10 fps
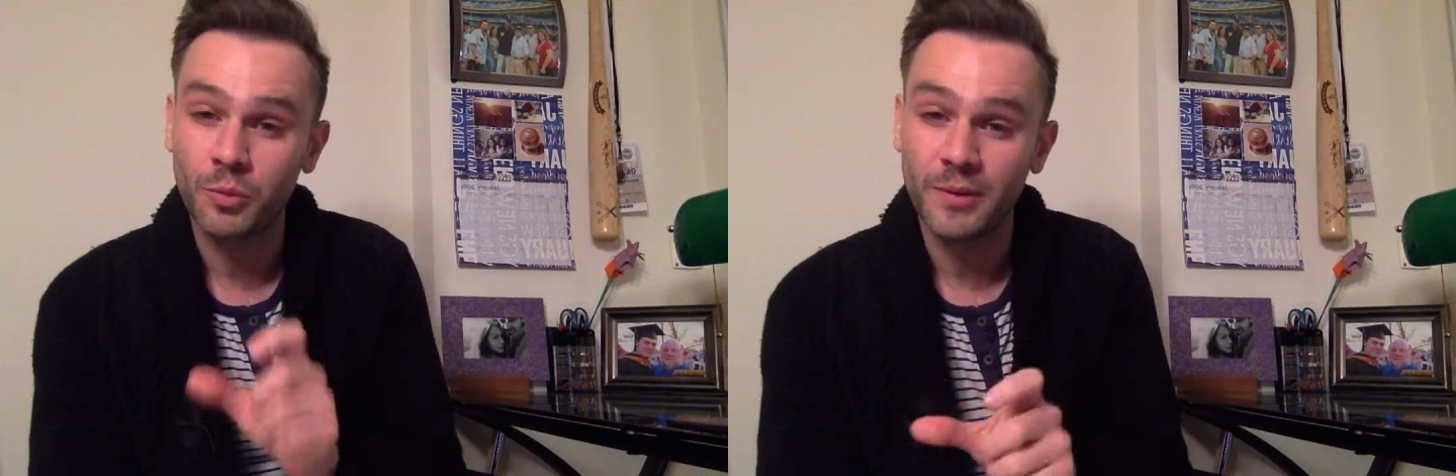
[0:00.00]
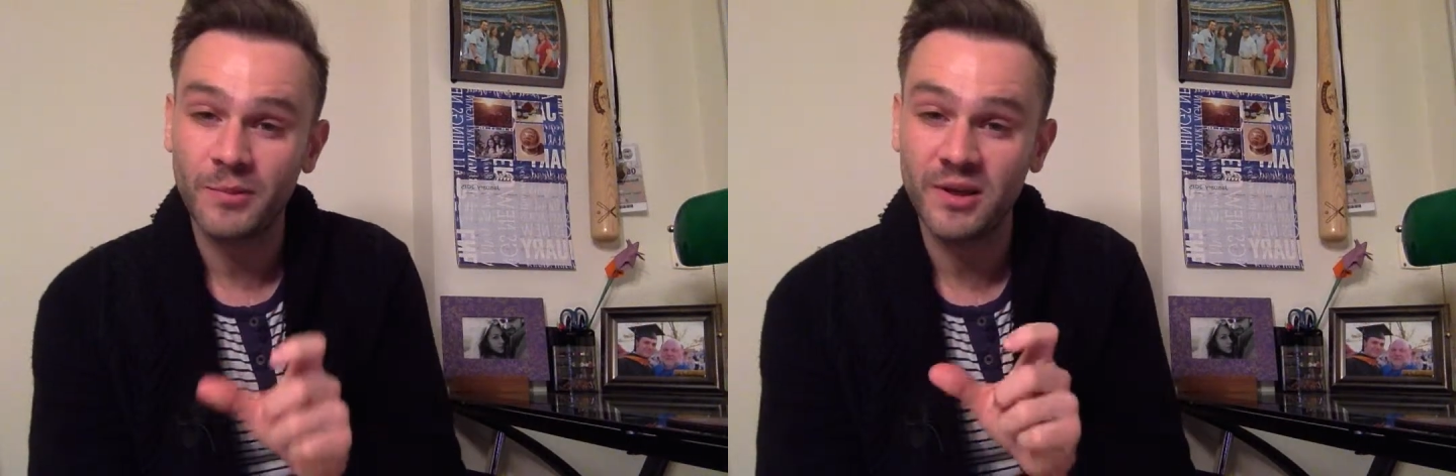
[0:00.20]

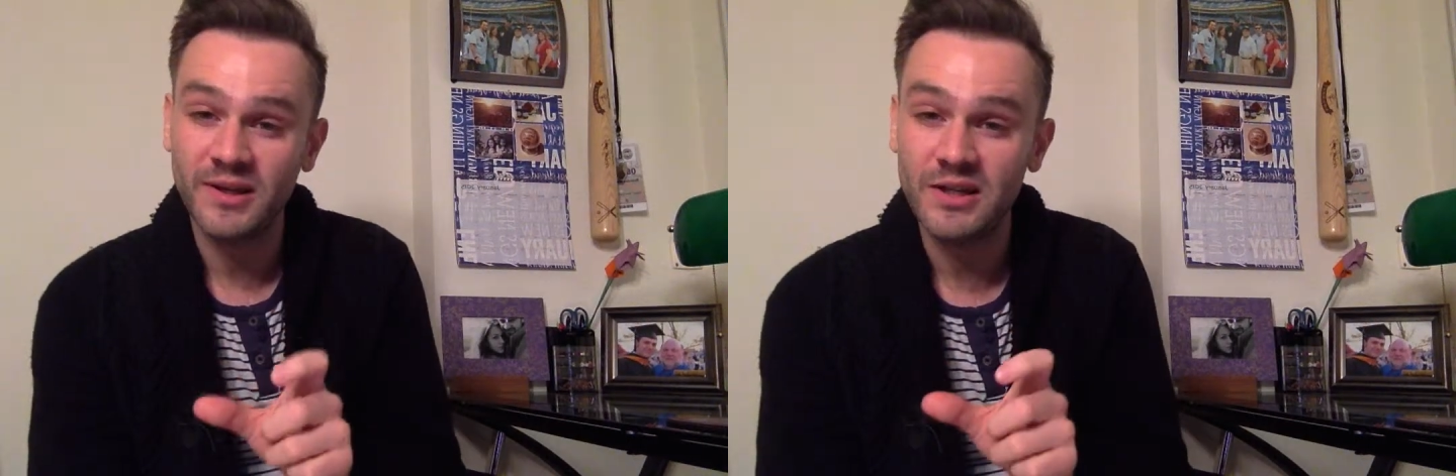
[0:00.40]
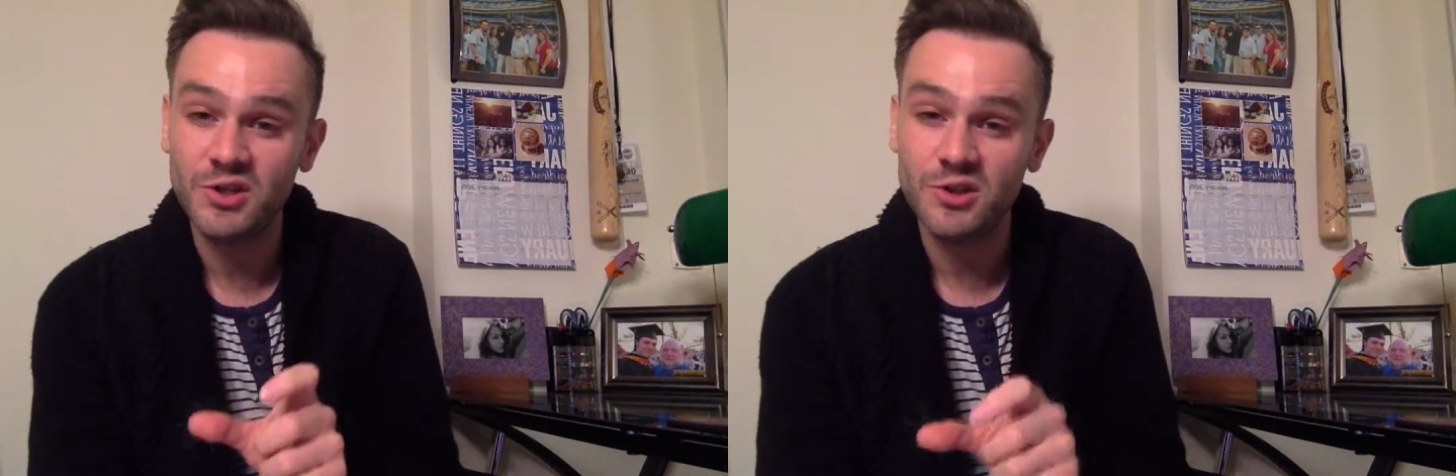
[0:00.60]
what I'm going to
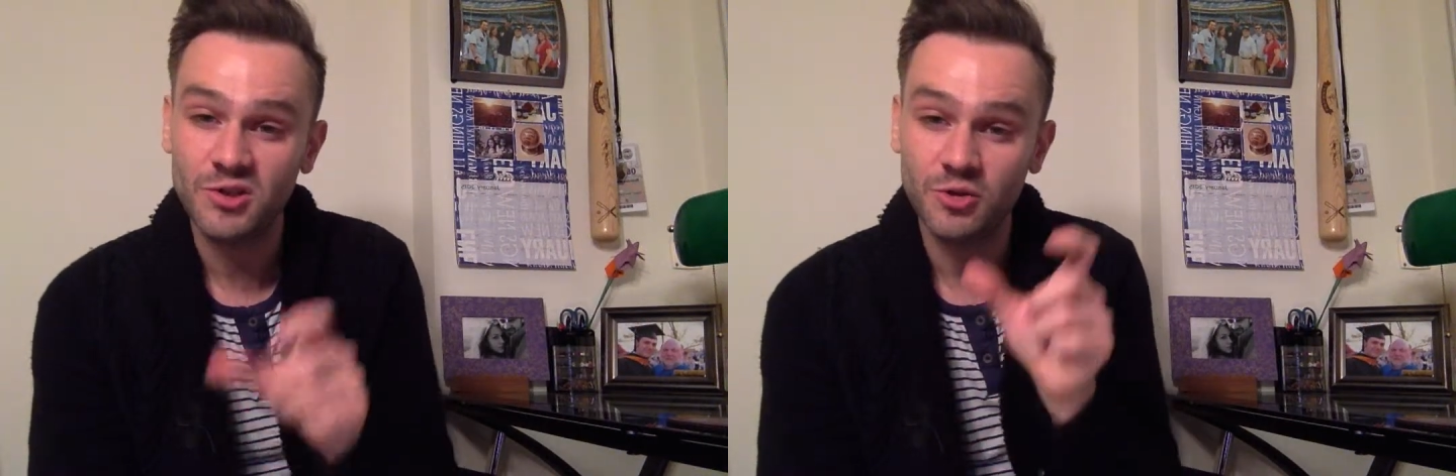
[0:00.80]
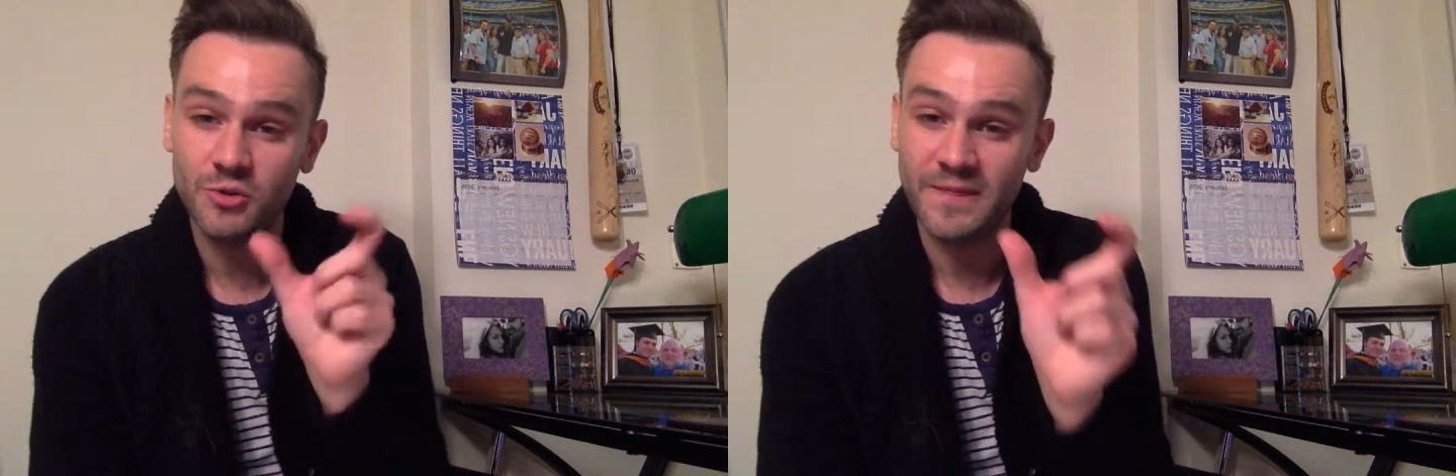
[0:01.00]
need you to
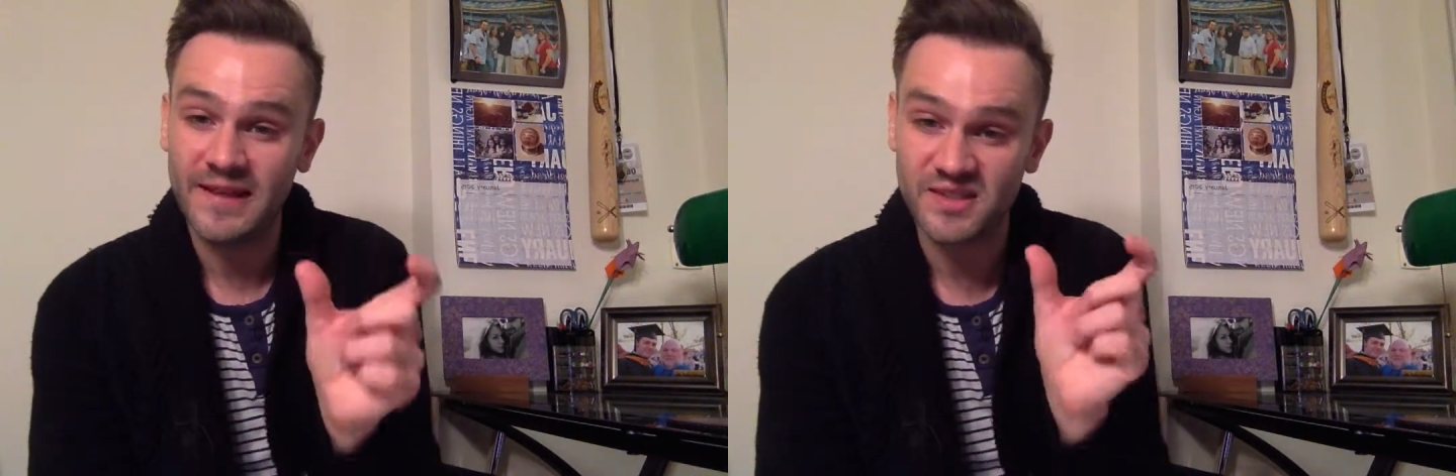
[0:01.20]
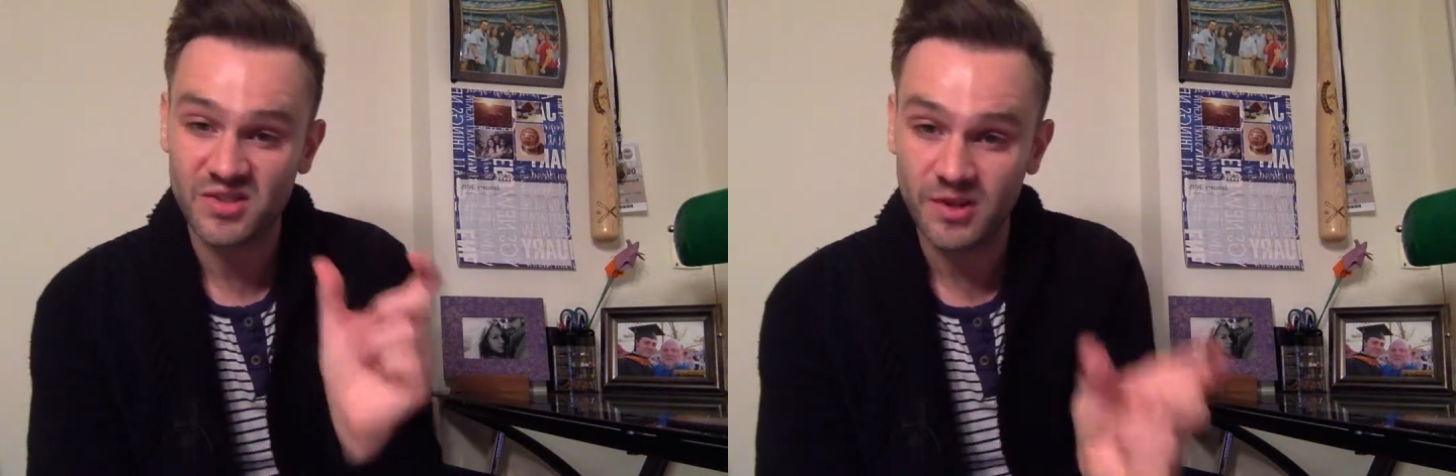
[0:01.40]
do in
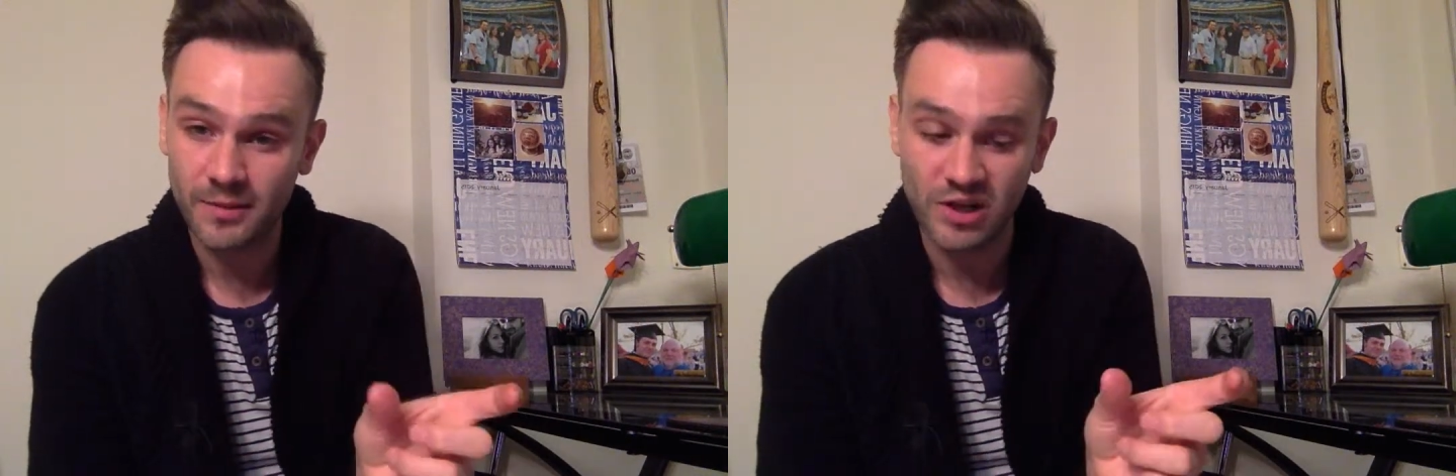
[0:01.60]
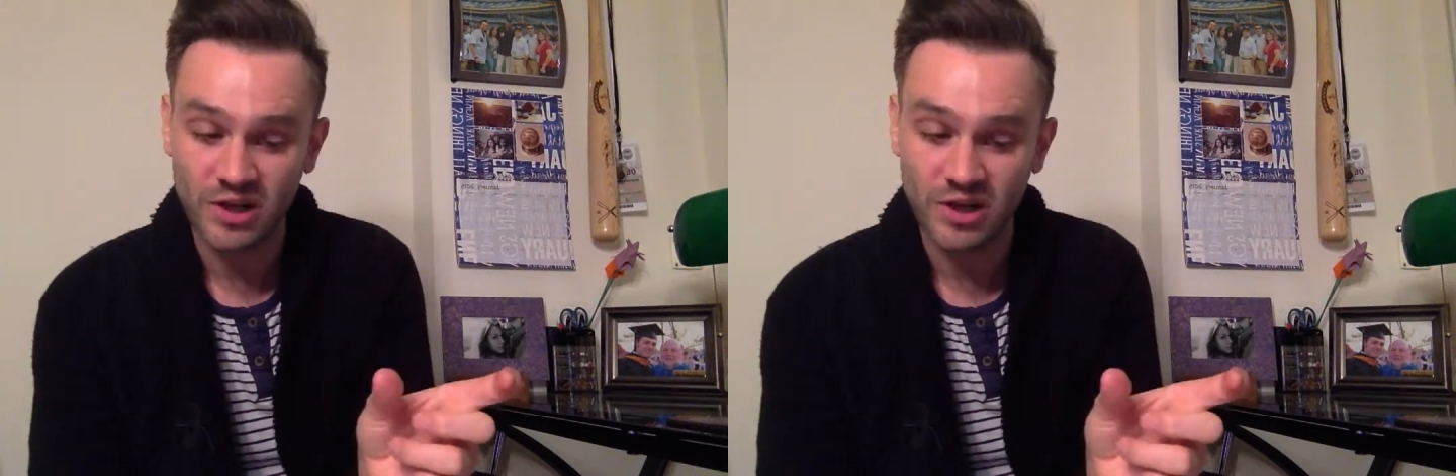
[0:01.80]
that
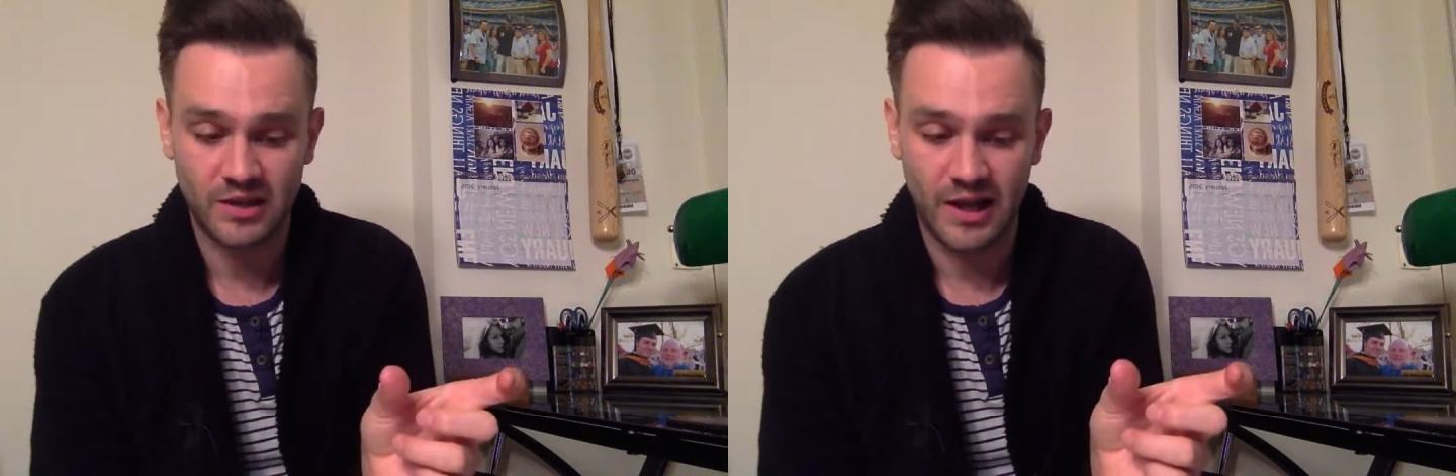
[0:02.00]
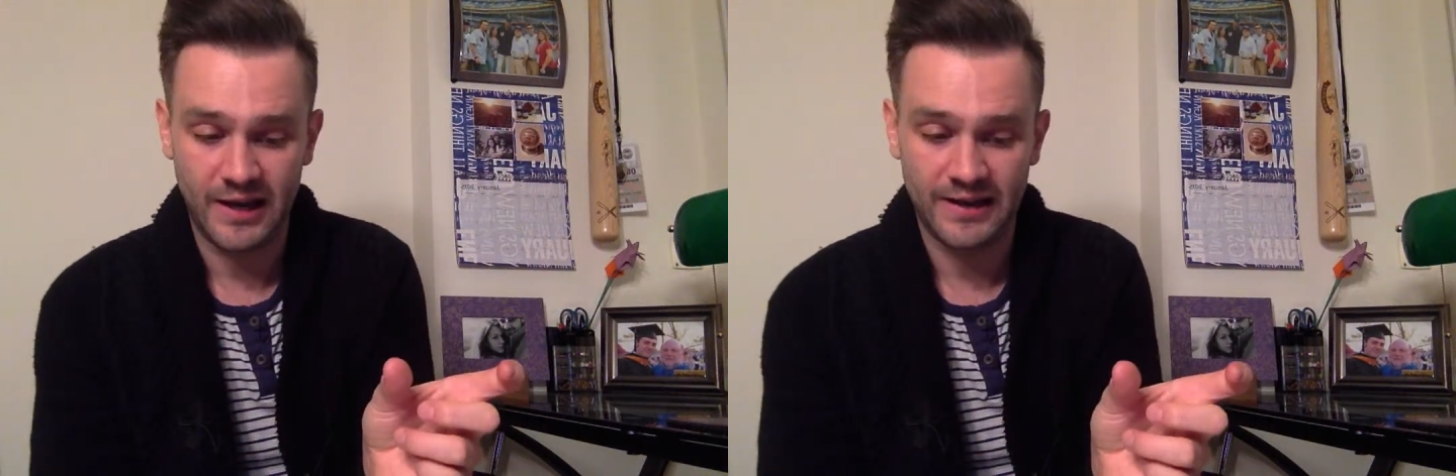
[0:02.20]
subject
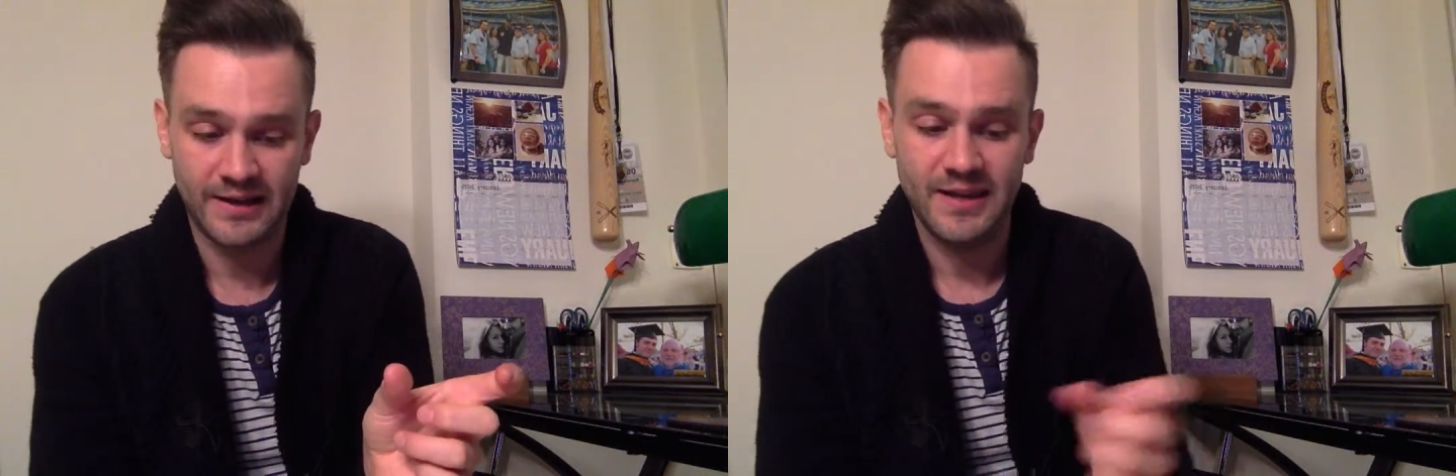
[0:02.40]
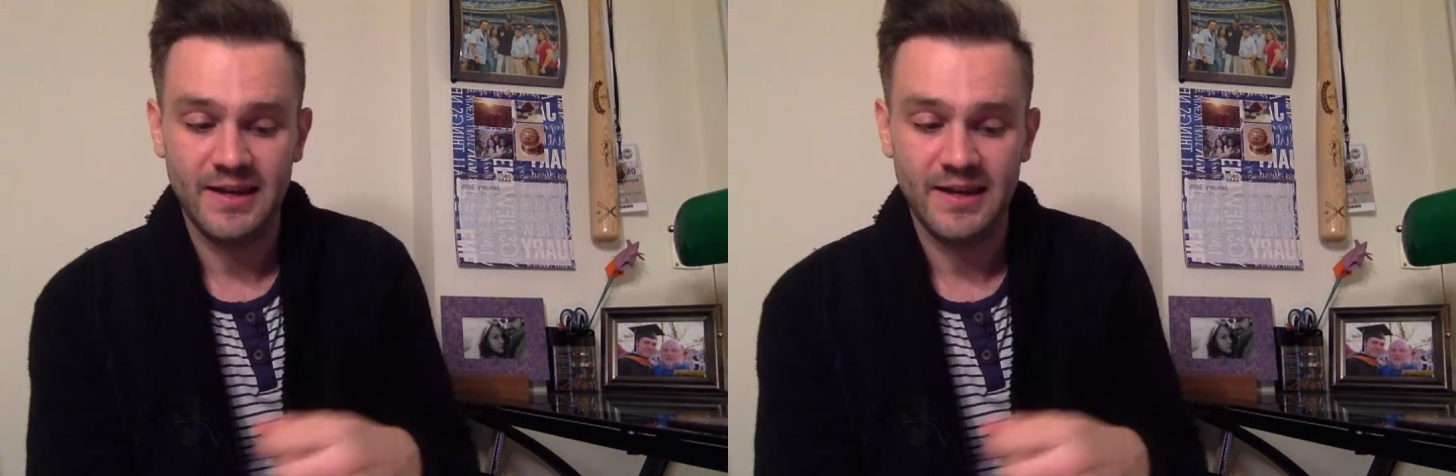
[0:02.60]
line